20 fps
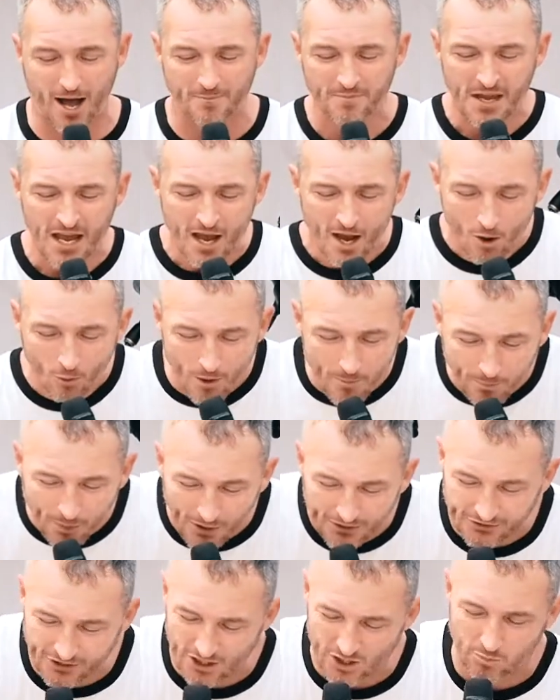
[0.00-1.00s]
up we
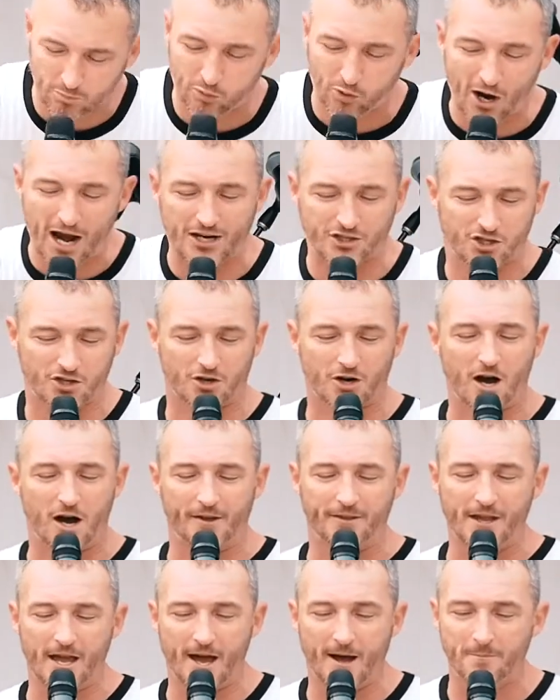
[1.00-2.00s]
put this pressure
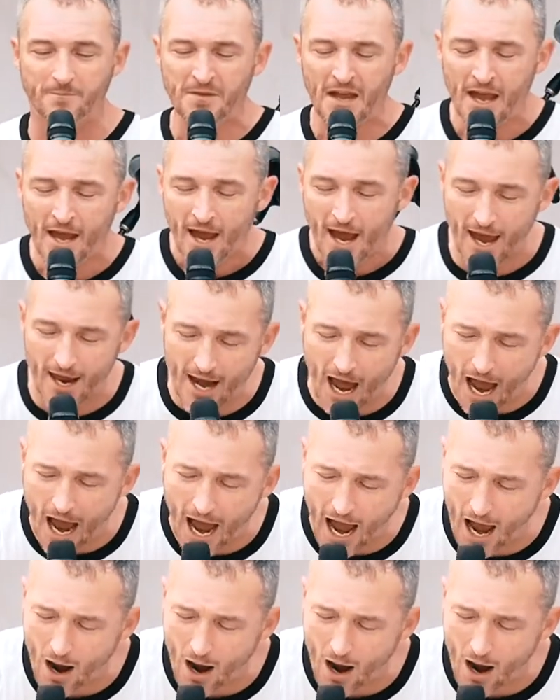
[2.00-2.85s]
on them and i,